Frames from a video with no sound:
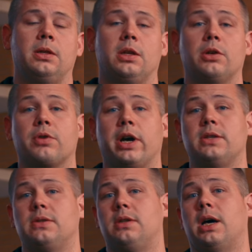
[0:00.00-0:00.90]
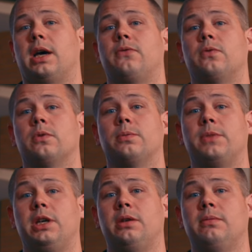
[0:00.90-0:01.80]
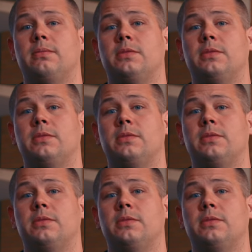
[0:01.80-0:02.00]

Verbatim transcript: Did Christ die for me